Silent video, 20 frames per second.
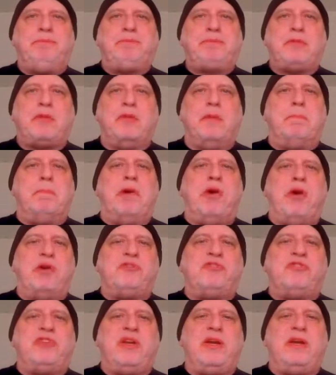The
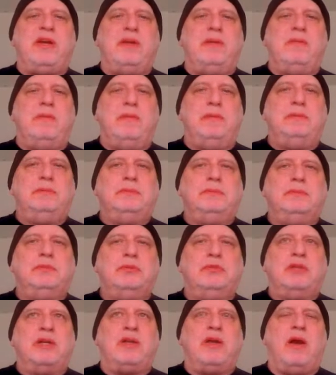part skin
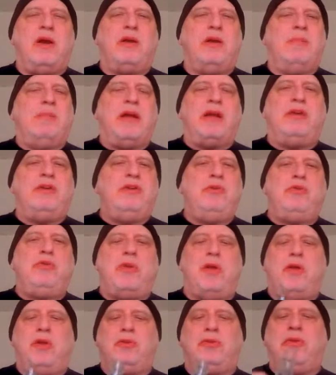ricotta. I'm not going to use
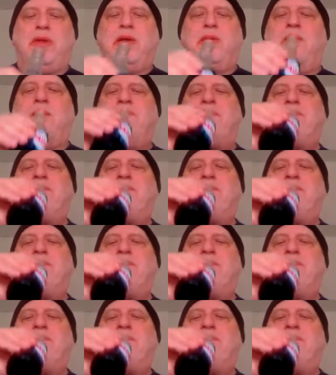the whole thing.